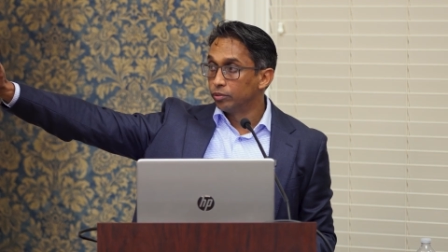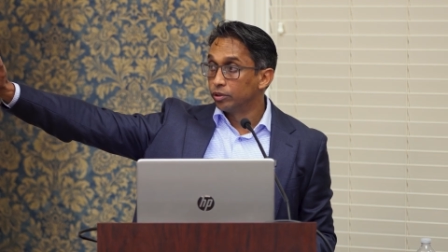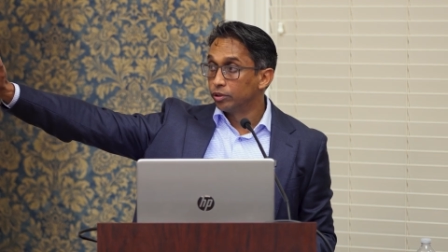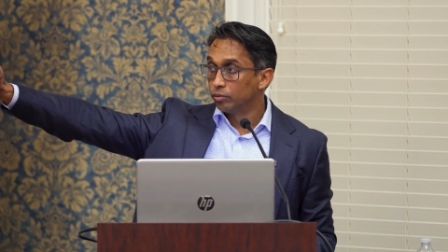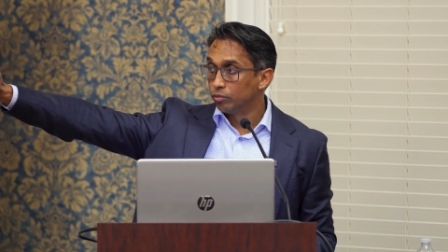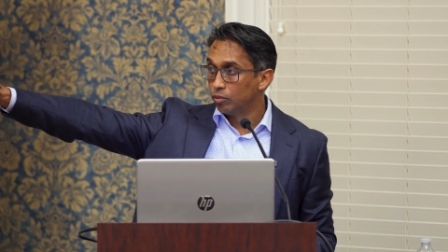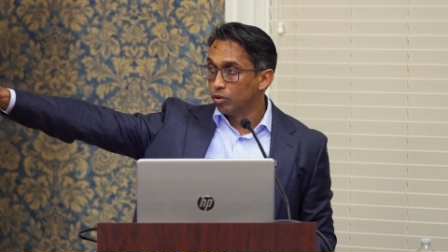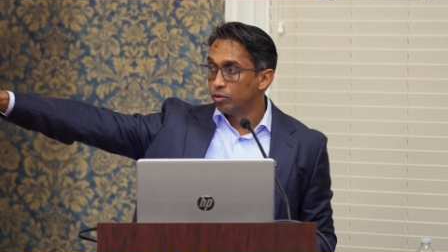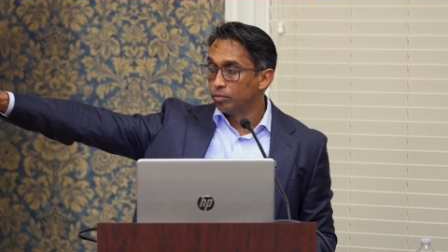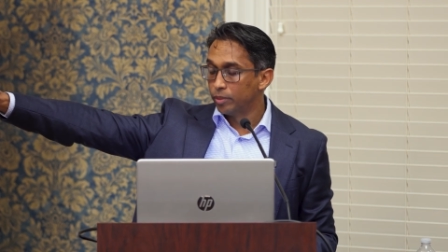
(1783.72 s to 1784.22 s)
with the
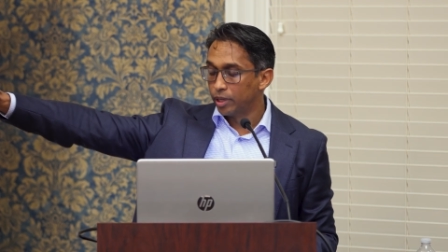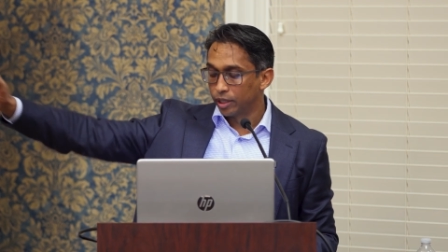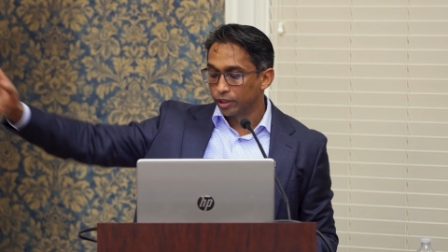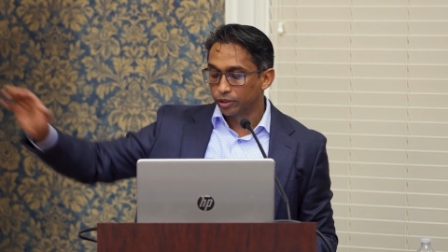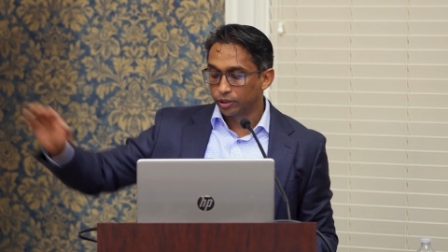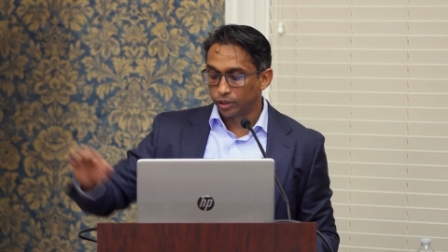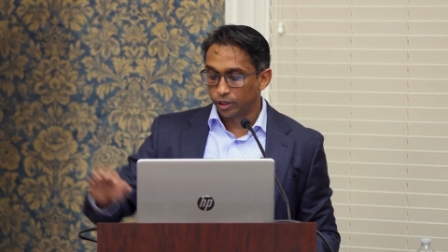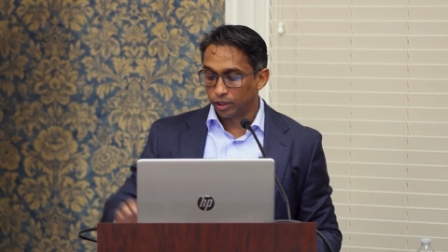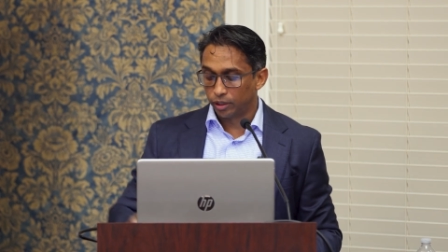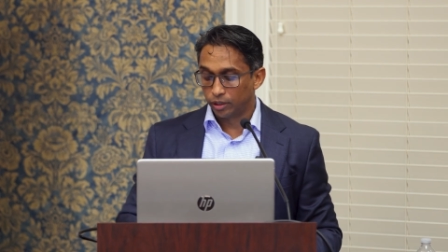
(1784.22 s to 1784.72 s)
WOMAC
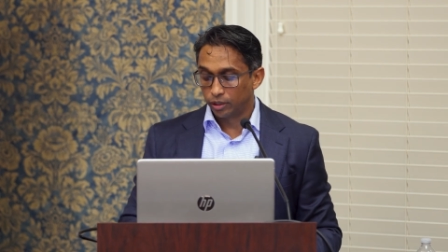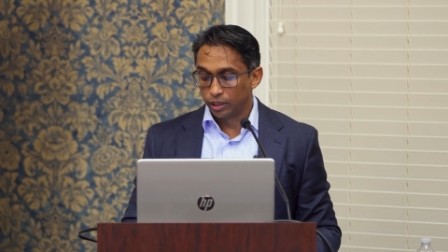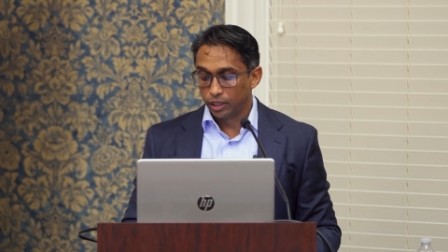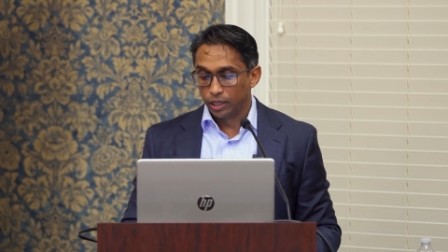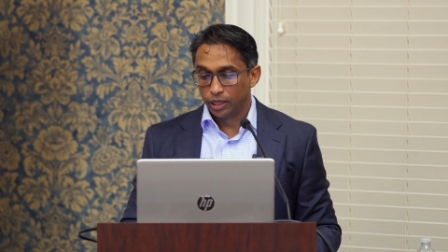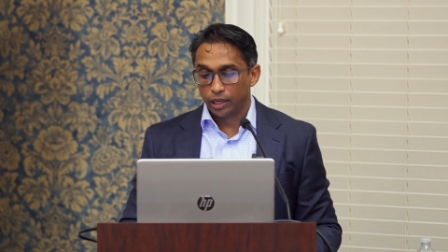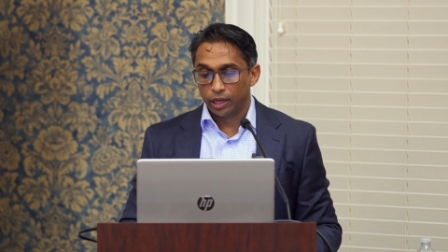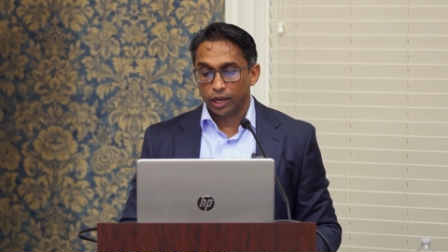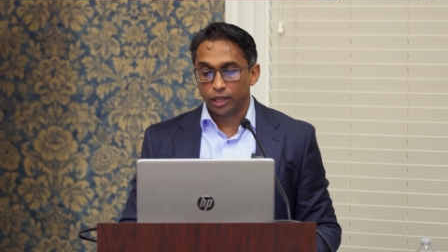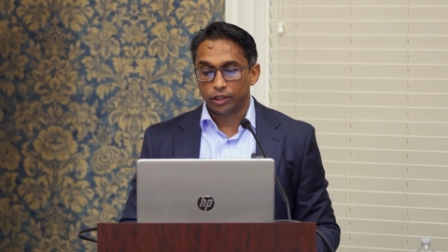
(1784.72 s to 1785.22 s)
scale,
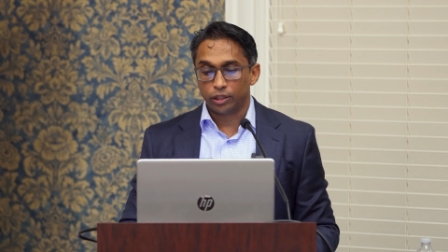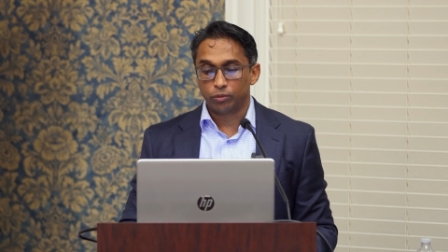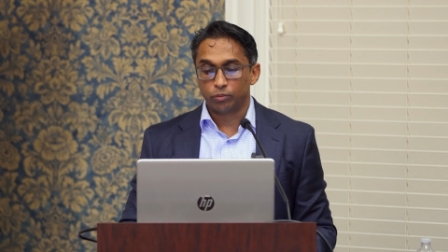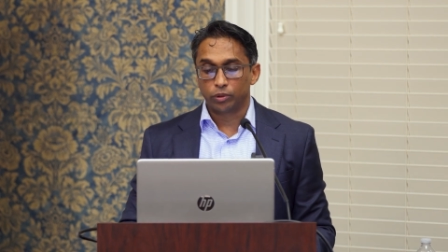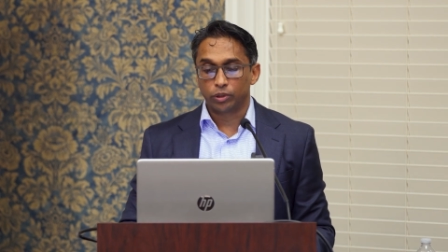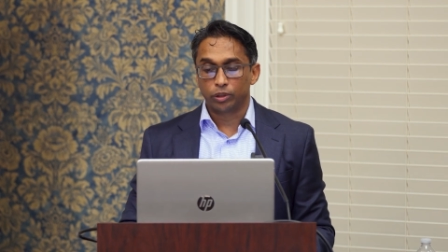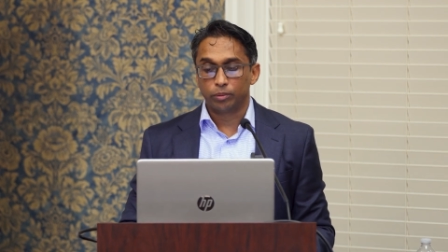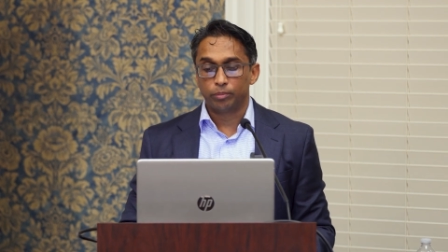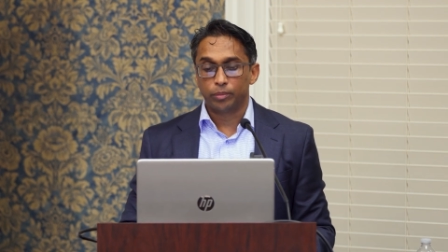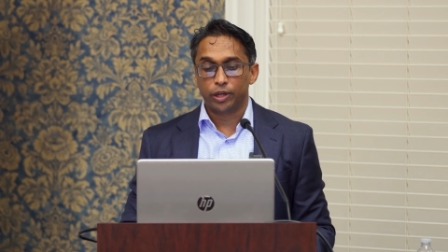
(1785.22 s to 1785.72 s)
and then
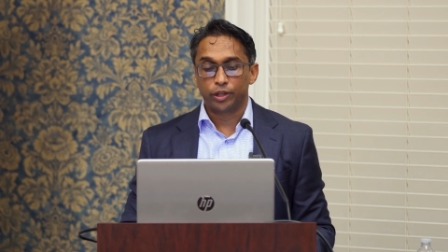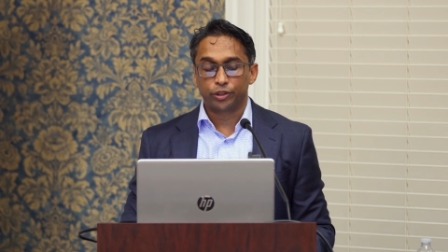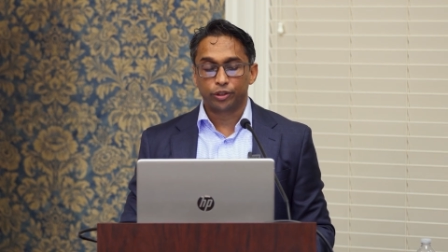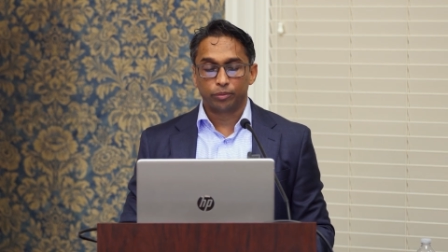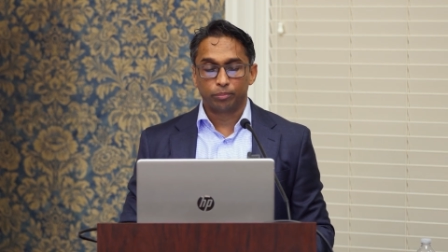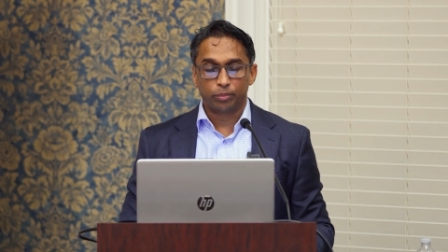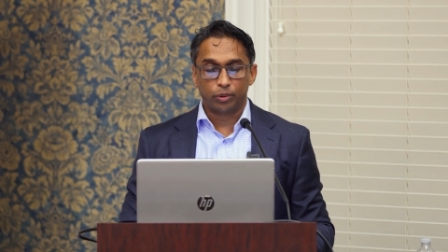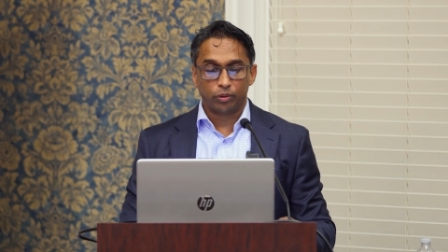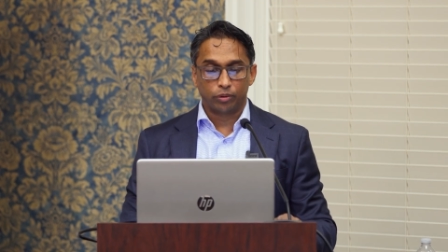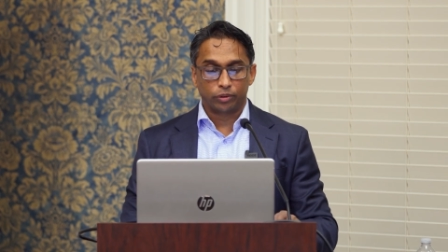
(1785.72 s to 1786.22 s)
we're going to
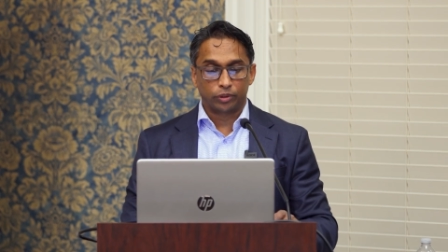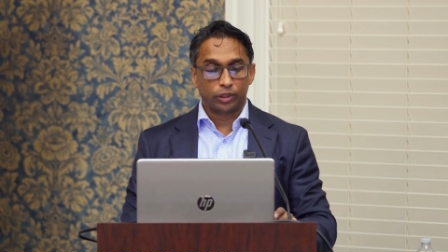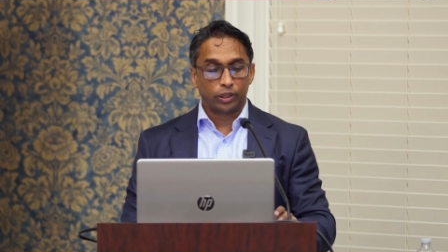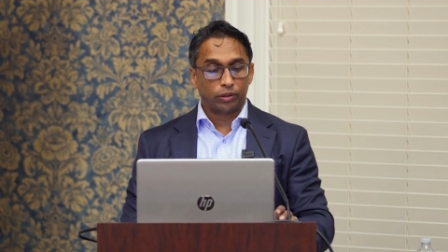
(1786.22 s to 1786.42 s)
measure both.